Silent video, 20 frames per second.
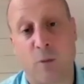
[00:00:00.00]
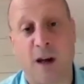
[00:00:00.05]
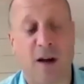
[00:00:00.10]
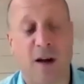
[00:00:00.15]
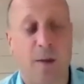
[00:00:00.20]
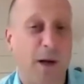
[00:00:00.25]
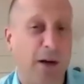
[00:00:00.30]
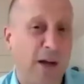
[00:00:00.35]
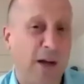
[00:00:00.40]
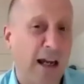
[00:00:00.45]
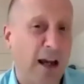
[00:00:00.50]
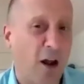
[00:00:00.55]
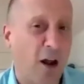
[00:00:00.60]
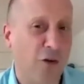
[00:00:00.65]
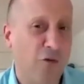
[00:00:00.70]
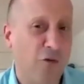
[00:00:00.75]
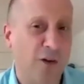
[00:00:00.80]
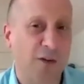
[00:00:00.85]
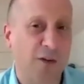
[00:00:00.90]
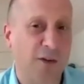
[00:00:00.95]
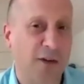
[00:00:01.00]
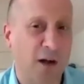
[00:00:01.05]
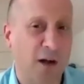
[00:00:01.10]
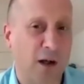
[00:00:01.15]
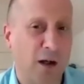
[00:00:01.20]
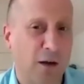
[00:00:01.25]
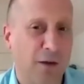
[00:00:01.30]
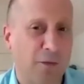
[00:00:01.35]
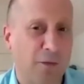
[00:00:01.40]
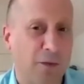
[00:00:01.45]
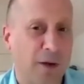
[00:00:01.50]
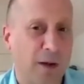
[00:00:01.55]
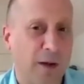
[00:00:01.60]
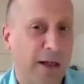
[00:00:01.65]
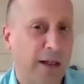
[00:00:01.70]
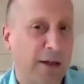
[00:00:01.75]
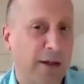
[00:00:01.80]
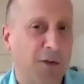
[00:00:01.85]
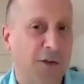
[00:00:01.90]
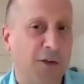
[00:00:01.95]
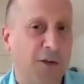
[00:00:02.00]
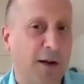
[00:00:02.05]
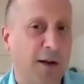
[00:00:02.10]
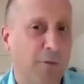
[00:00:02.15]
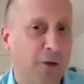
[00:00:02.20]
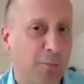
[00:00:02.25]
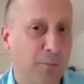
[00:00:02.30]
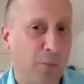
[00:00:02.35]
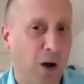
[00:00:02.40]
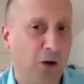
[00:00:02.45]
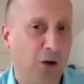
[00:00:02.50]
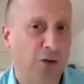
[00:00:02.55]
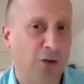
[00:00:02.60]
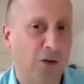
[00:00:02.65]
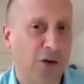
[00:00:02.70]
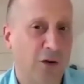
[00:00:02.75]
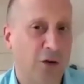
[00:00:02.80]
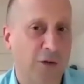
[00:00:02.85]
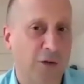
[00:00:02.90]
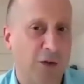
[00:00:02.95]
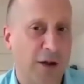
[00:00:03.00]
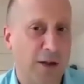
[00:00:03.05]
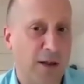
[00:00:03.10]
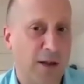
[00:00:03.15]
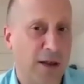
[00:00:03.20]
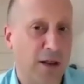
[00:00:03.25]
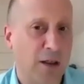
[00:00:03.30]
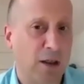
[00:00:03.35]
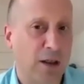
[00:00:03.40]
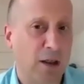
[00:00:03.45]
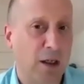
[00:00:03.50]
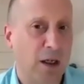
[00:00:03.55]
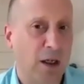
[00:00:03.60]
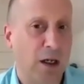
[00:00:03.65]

we had about 800 staff in 7 posts across India.